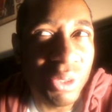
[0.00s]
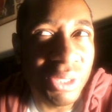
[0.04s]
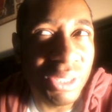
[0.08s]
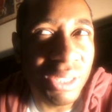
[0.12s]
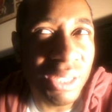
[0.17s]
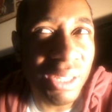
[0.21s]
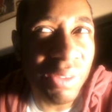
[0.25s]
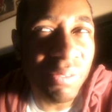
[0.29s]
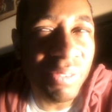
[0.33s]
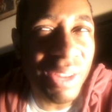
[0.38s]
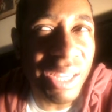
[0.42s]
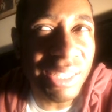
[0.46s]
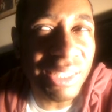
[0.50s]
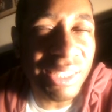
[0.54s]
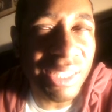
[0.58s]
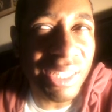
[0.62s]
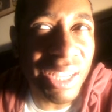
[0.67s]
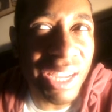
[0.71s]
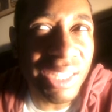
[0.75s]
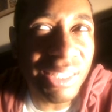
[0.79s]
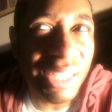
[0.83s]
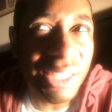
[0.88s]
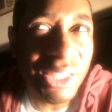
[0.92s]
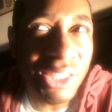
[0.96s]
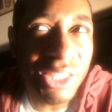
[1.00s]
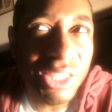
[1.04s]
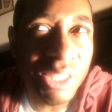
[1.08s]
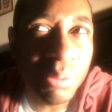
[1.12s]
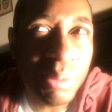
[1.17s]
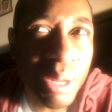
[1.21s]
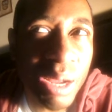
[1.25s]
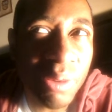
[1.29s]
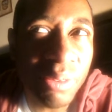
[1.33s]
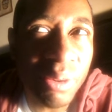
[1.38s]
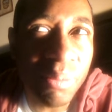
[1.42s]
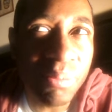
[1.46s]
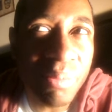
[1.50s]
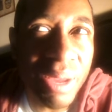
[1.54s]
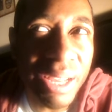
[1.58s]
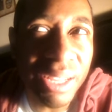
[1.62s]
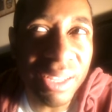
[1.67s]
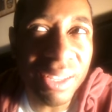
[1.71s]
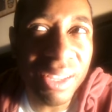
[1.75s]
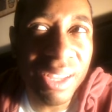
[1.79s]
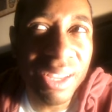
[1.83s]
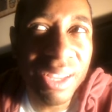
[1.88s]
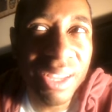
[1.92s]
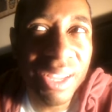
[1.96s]
If that's the case, I should be able to make
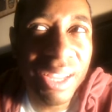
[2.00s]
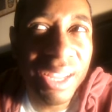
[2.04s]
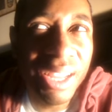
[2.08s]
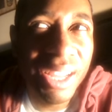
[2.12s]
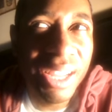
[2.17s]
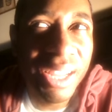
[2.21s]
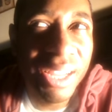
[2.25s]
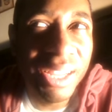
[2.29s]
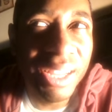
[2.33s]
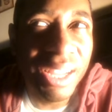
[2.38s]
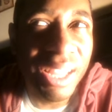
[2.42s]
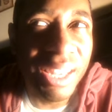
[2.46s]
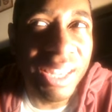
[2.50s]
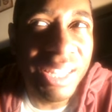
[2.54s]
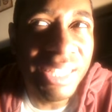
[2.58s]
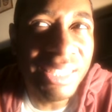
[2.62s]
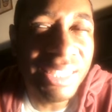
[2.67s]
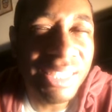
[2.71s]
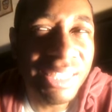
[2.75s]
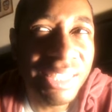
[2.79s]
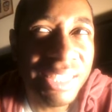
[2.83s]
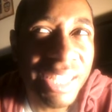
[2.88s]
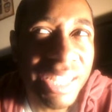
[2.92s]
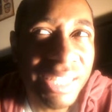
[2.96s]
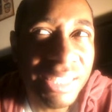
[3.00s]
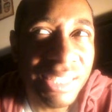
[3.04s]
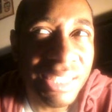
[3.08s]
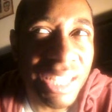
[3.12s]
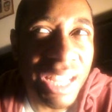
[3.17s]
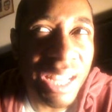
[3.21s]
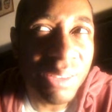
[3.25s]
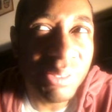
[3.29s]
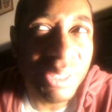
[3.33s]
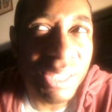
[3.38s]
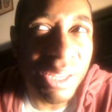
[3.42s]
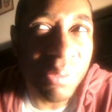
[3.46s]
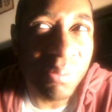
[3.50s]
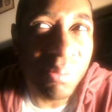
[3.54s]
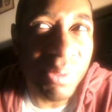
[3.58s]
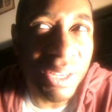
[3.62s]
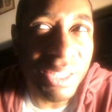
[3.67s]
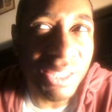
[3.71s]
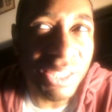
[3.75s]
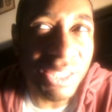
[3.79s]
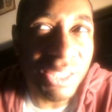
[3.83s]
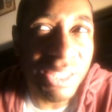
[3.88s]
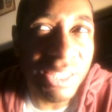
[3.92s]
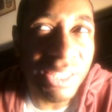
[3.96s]
at least ten times that
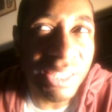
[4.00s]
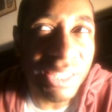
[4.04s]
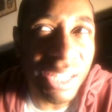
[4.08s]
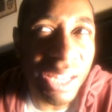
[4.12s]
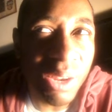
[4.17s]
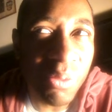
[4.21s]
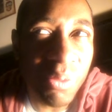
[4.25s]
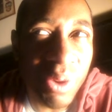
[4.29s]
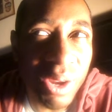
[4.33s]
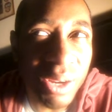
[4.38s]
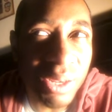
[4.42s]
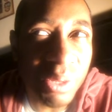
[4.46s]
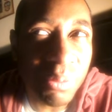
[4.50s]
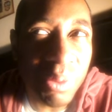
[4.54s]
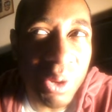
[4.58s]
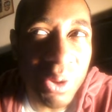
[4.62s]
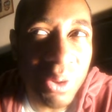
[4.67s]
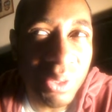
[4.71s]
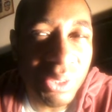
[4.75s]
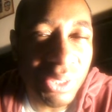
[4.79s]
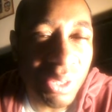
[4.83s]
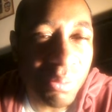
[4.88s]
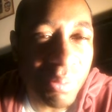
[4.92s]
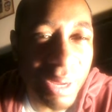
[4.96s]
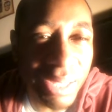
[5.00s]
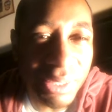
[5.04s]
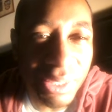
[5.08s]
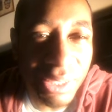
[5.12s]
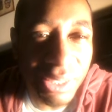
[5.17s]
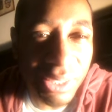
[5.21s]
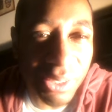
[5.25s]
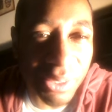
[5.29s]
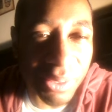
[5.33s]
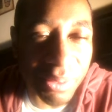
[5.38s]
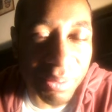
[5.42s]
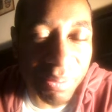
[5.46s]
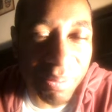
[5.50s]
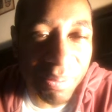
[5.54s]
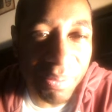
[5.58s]
much just selling one of them holes on my shirt.